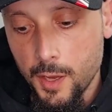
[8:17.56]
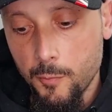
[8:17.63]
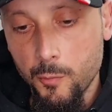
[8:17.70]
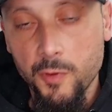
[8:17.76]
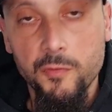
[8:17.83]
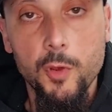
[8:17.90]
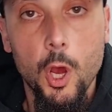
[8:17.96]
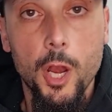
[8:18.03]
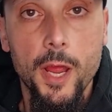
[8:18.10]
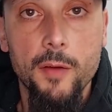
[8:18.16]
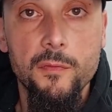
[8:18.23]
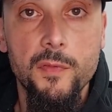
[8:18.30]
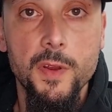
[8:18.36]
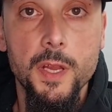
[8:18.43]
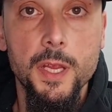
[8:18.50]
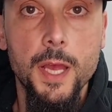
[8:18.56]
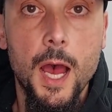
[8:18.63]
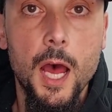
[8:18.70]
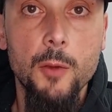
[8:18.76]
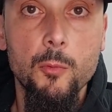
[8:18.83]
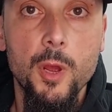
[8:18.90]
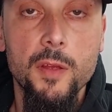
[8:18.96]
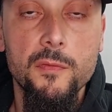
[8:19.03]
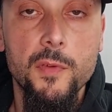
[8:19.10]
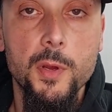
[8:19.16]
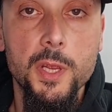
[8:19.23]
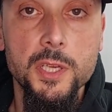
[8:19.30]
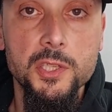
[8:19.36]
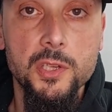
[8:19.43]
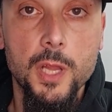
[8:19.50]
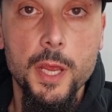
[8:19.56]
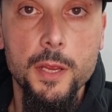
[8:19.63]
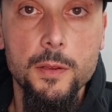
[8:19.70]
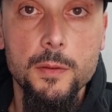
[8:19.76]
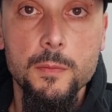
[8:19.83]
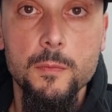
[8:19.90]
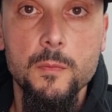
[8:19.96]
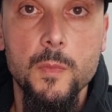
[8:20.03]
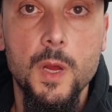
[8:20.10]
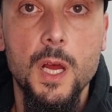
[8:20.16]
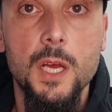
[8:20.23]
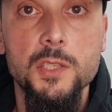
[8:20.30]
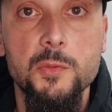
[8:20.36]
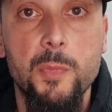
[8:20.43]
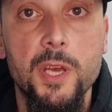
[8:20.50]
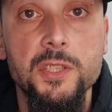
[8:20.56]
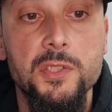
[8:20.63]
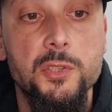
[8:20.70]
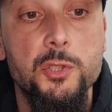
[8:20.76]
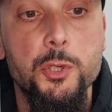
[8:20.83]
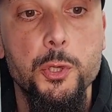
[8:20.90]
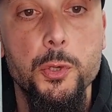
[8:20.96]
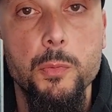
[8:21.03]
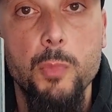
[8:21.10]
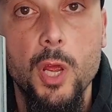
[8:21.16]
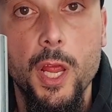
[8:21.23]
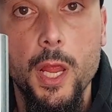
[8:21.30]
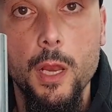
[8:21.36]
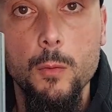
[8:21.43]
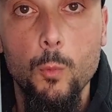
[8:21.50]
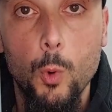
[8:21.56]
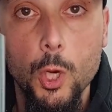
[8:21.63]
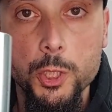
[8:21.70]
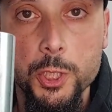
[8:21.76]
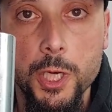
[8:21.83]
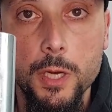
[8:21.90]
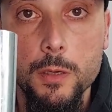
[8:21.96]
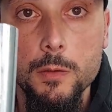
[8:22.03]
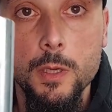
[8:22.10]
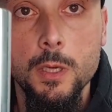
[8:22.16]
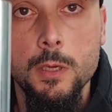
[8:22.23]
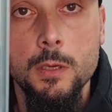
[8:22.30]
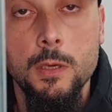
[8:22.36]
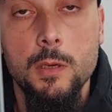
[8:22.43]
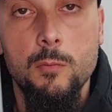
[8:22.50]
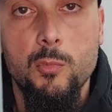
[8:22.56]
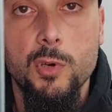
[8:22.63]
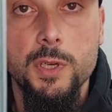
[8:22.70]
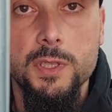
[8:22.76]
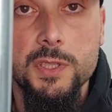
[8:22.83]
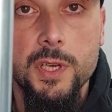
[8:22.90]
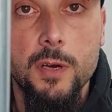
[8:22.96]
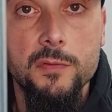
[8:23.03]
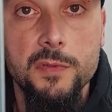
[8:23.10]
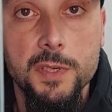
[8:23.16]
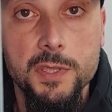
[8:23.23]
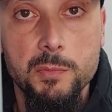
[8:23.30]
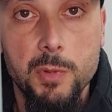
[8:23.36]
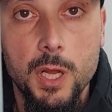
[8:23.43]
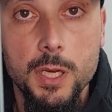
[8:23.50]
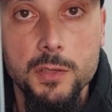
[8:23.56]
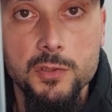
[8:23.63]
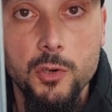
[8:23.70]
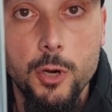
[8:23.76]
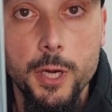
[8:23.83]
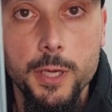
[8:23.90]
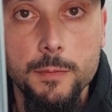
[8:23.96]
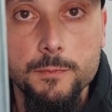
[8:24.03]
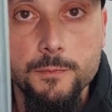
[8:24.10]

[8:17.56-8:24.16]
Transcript: then we've got our fitting hardware for each leg. Spacer tube and washer. Pretty self-explanatory.